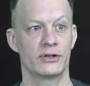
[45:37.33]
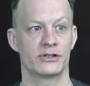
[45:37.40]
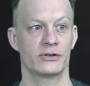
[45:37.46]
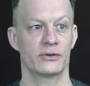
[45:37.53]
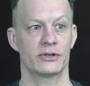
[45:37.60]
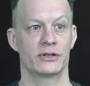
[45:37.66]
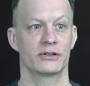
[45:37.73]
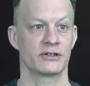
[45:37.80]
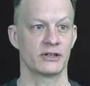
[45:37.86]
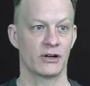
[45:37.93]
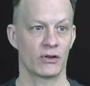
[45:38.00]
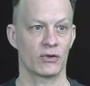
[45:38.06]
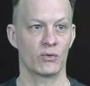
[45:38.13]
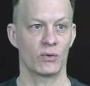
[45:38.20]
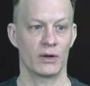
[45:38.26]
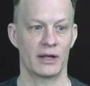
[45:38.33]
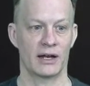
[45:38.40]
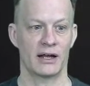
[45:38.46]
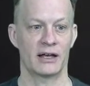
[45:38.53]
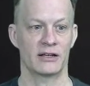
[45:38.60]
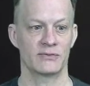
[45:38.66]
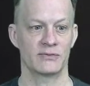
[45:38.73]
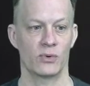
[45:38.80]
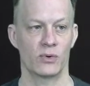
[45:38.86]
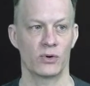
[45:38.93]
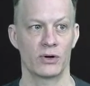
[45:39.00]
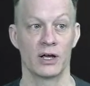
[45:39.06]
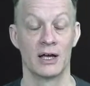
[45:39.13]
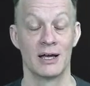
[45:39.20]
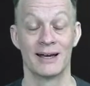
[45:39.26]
so there's another one that has board.